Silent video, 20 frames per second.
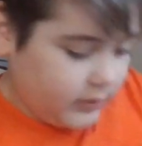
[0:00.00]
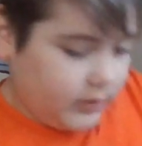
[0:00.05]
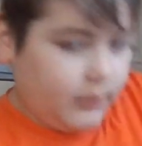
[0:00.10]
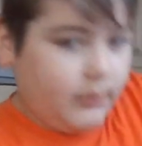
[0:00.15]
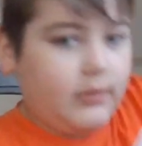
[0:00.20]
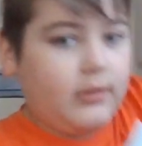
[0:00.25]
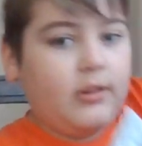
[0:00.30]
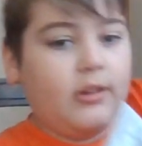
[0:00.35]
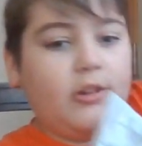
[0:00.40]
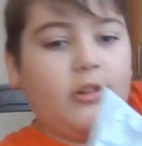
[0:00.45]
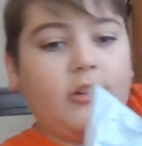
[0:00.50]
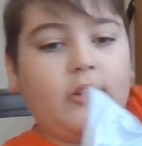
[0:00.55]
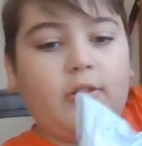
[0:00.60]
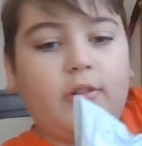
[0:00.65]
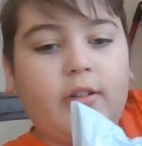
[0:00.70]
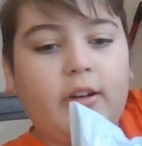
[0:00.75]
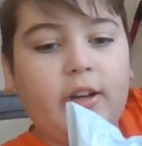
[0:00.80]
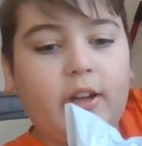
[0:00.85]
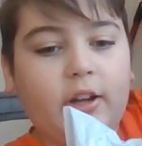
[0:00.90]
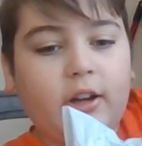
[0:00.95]
some reason there's
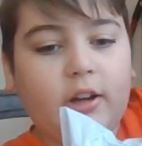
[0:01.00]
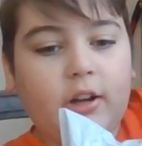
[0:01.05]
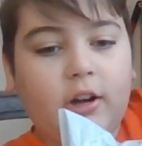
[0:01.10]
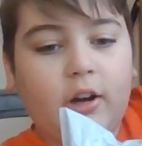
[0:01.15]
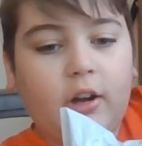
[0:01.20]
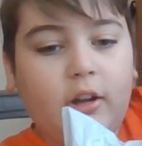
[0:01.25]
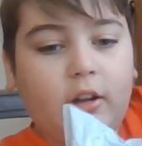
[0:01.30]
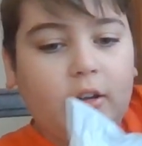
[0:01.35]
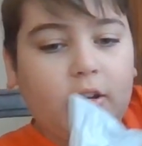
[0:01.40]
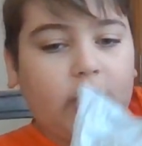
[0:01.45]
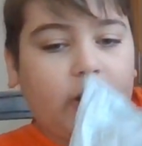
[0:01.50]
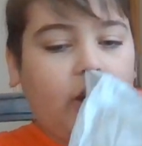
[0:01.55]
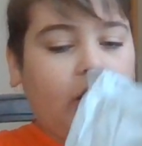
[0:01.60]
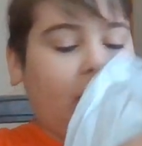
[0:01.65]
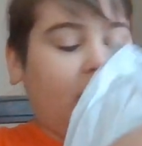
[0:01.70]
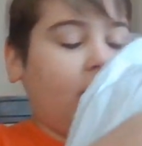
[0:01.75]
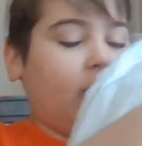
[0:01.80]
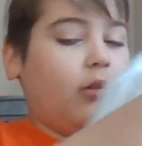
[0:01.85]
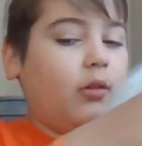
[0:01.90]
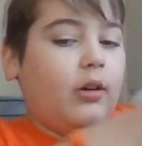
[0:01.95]
already a cut.
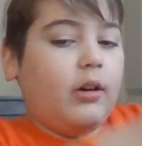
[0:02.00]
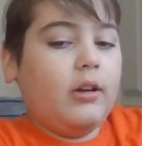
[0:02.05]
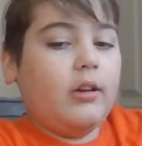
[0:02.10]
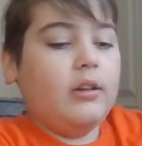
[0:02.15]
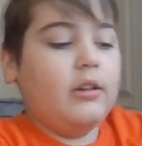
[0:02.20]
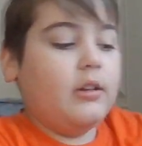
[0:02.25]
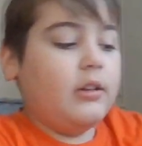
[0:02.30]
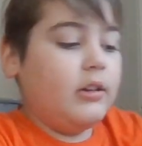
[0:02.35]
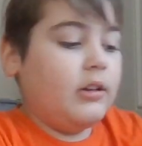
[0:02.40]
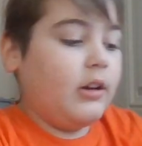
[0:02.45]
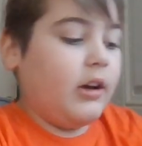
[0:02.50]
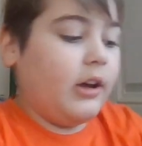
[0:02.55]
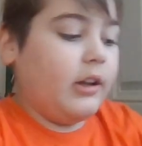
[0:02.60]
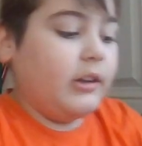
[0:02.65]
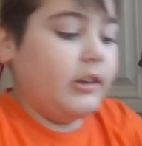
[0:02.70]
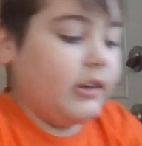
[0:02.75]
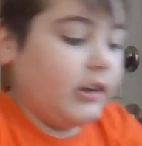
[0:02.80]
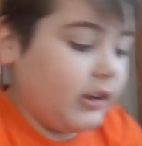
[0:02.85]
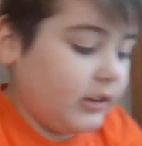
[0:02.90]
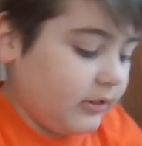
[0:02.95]
I
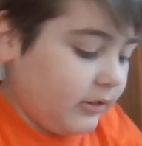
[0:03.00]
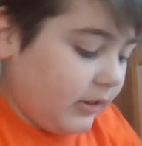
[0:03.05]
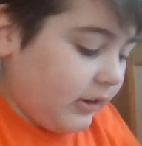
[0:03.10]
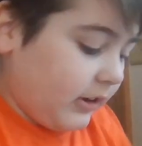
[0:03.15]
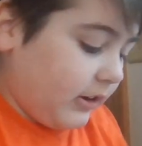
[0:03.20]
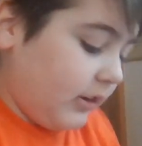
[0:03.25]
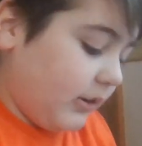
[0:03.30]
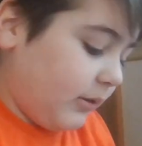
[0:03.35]
didn't know.